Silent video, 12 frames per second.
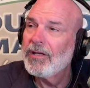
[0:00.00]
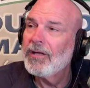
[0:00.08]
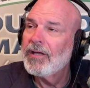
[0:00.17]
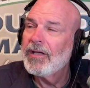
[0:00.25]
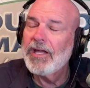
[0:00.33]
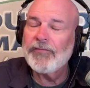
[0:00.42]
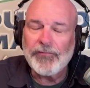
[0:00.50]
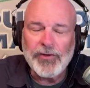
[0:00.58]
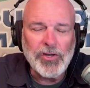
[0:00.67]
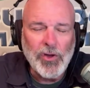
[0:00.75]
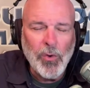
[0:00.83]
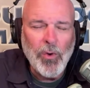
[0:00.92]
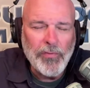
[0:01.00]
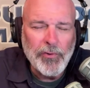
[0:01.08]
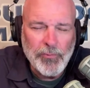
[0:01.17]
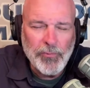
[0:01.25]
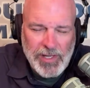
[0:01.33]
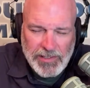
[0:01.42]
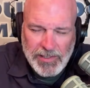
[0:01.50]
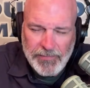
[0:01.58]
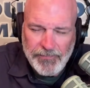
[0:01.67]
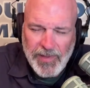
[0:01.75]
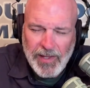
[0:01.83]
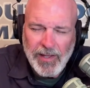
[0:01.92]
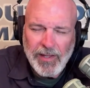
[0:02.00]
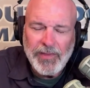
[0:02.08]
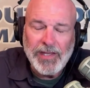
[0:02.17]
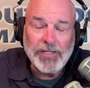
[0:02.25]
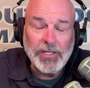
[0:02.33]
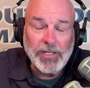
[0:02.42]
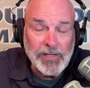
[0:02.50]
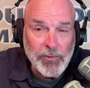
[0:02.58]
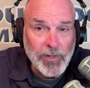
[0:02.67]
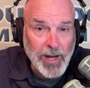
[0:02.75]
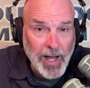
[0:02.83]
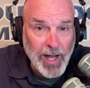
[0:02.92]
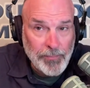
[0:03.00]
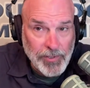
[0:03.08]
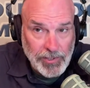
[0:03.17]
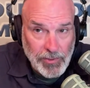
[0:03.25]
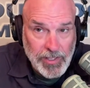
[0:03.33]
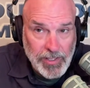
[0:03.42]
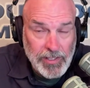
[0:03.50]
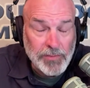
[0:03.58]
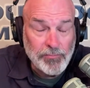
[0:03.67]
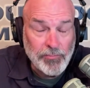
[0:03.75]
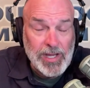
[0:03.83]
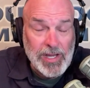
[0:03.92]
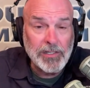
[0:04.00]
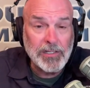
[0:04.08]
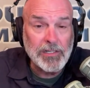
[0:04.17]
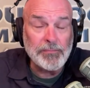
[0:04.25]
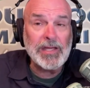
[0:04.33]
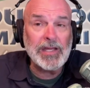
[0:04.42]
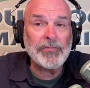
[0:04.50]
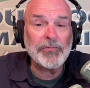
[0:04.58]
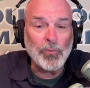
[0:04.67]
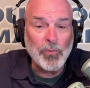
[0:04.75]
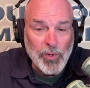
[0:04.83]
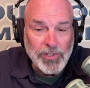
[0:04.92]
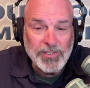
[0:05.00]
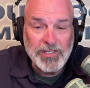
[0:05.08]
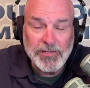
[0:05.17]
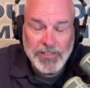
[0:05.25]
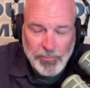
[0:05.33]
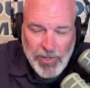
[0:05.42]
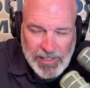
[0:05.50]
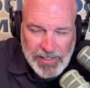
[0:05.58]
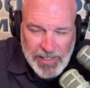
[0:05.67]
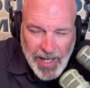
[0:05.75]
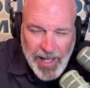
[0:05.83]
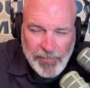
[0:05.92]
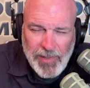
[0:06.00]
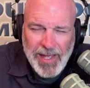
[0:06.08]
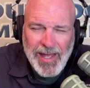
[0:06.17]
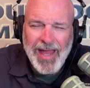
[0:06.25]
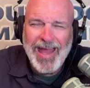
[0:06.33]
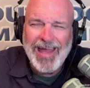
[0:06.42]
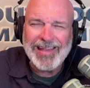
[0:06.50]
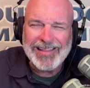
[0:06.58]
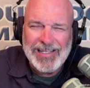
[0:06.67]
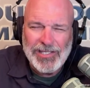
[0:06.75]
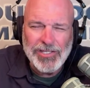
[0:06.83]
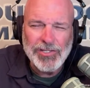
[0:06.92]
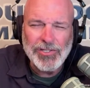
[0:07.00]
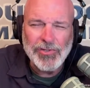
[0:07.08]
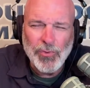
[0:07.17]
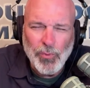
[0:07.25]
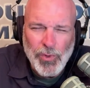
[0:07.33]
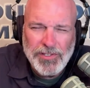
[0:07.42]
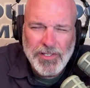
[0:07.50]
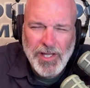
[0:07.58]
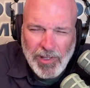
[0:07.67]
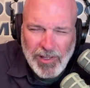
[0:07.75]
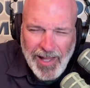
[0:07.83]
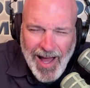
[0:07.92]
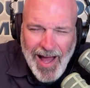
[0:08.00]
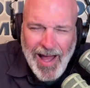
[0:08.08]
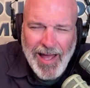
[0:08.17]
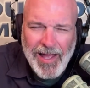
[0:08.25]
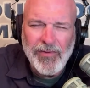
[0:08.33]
If for no other reason than to give you an opportunity to be, to be in the woods in the springtime and listen to the woods come alive,